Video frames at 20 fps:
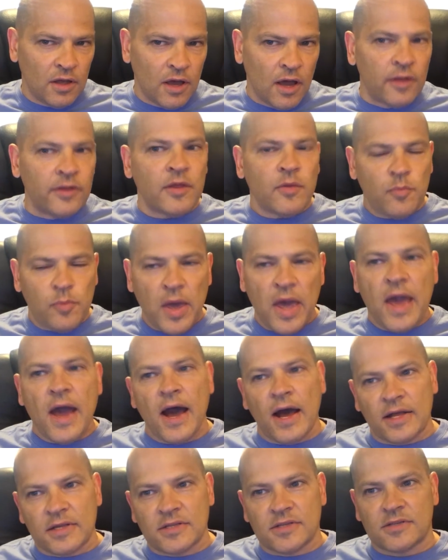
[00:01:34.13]
and then pay
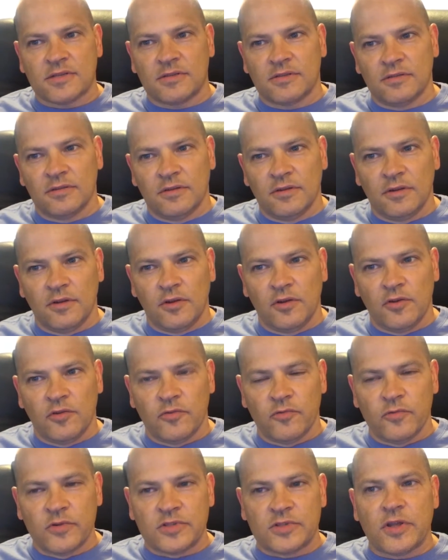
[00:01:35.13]
us
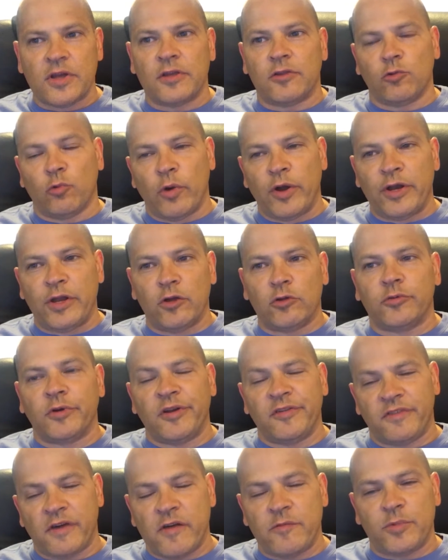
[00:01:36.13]
with the 20 or
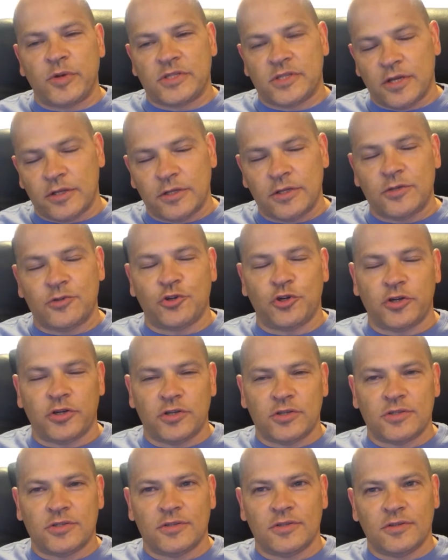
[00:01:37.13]
25%
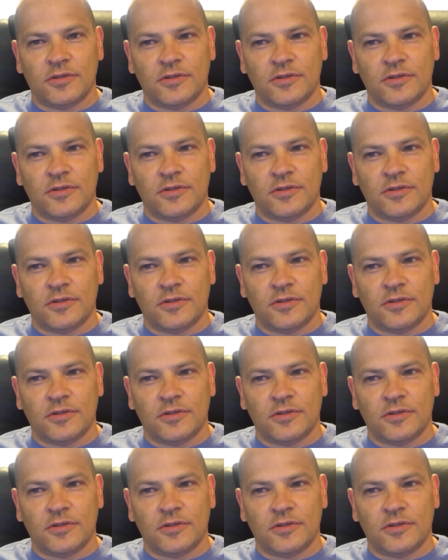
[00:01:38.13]
interest.